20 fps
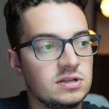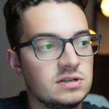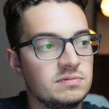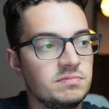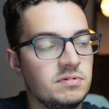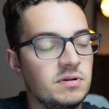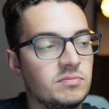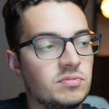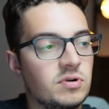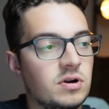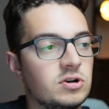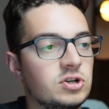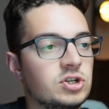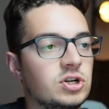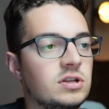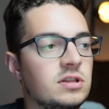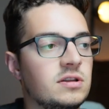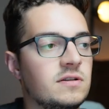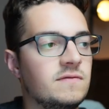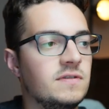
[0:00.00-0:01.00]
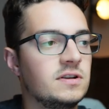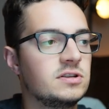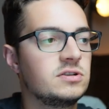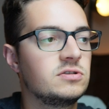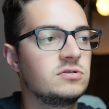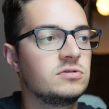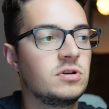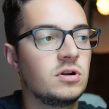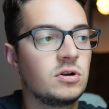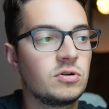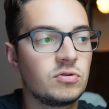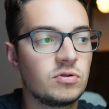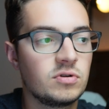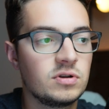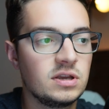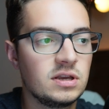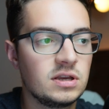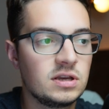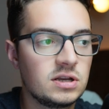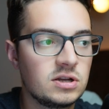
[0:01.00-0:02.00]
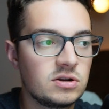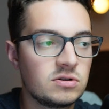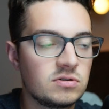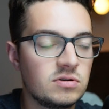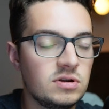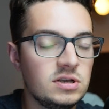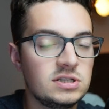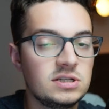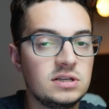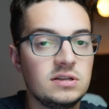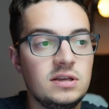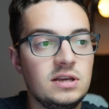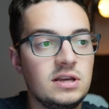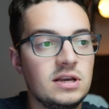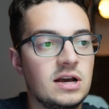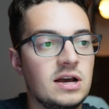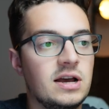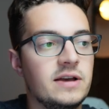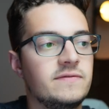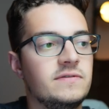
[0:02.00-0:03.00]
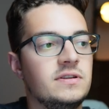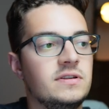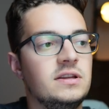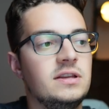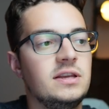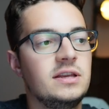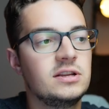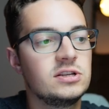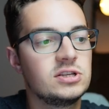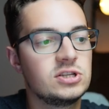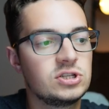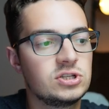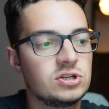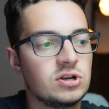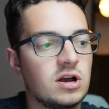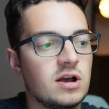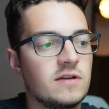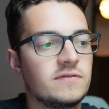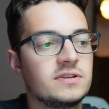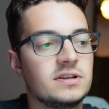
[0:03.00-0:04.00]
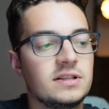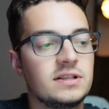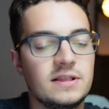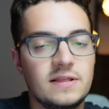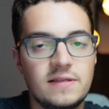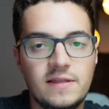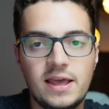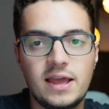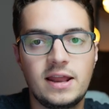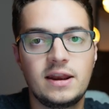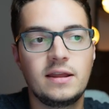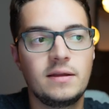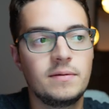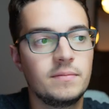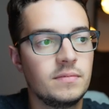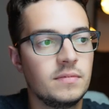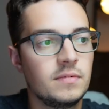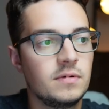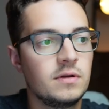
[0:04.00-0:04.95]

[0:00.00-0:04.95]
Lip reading: the split bar chart, that investors are growing increasingly confident in a soft landing.